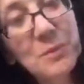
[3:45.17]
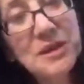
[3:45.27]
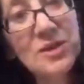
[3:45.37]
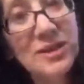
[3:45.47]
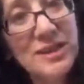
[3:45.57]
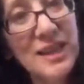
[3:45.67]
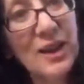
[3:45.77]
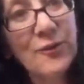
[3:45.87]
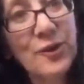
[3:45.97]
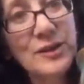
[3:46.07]
I mean, it's hard to say
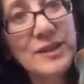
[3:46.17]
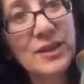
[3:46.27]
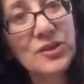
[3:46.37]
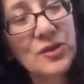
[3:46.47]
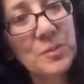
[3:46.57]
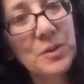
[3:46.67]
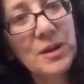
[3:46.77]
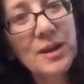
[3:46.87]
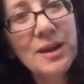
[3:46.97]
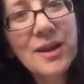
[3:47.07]
how far it's going to drip,
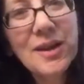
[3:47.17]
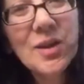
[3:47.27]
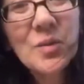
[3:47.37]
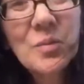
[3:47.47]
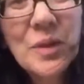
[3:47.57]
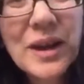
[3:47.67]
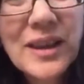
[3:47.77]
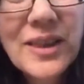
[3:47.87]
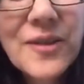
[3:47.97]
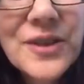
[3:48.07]
but I
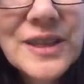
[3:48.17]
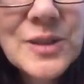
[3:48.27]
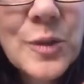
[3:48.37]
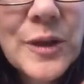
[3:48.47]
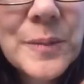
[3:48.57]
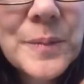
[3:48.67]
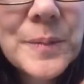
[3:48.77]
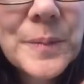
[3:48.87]
love this one.